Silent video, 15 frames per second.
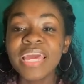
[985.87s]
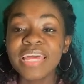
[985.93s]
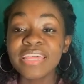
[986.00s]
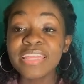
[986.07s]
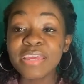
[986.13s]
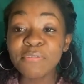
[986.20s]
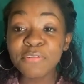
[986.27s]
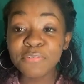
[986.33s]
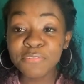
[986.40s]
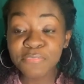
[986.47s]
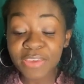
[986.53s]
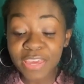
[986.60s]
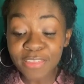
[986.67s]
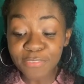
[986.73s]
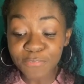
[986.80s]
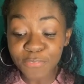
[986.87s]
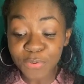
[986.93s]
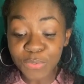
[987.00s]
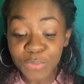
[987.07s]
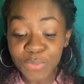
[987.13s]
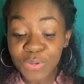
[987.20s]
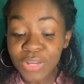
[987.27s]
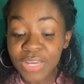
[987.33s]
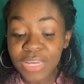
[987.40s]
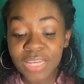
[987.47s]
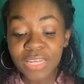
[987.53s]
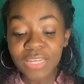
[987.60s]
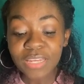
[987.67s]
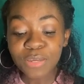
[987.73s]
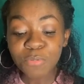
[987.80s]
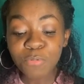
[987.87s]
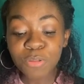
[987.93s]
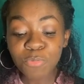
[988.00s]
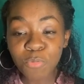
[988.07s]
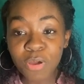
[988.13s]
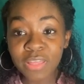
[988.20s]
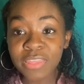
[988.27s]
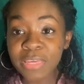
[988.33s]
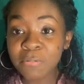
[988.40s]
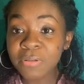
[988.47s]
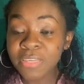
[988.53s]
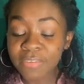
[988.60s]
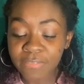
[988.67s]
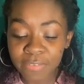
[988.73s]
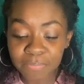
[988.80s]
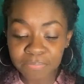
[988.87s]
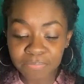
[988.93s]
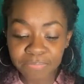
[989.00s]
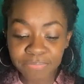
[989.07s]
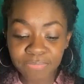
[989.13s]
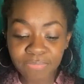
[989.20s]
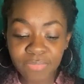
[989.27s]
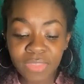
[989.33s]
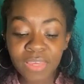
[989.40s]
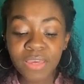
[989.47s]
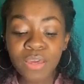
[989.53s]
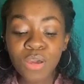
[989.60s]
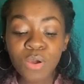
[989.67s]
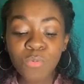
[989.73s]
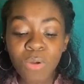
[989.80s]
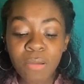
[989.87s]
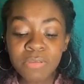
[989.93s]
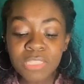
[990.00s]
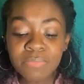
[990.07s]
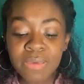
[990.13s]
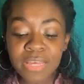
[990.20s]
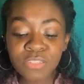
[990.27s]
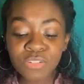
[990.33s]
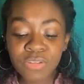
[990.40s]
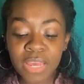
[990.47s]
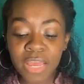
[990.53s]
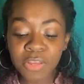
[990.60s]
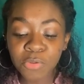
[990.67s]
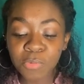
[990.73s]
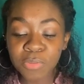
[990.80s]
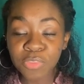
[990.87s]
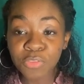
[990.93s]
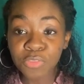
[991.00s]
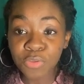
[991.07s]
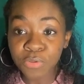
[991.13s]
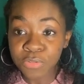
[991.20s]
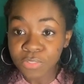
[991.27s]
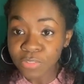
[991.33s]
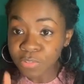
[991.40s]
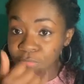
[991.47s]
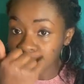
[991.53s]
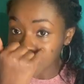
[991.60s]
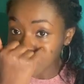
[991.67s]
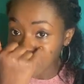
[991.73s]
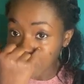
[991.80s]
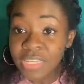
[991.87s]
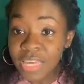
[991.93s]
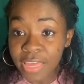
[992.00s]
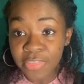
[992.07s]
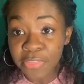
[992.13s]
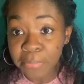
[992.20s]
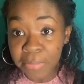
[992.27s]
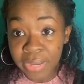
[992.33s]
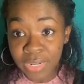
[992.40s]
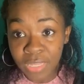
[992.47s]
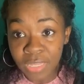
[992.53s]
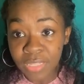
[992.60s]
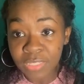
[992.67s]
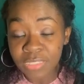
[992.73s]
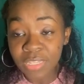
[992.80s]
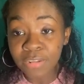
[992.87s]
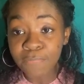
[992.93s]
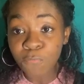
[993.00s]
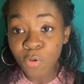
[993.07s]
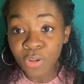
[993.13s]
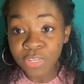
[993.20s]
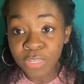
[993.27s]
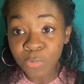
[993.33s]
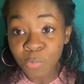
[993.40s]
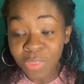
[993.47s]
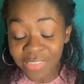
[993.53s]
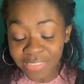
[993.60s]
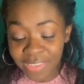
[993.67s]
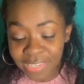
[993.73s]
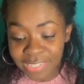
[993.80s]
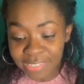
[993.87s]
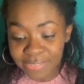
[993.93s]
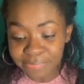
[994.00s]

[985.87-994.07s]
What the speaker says: They were faithful with what they were given. Why was the master angry with the third servant? He hid the money instead of working with it.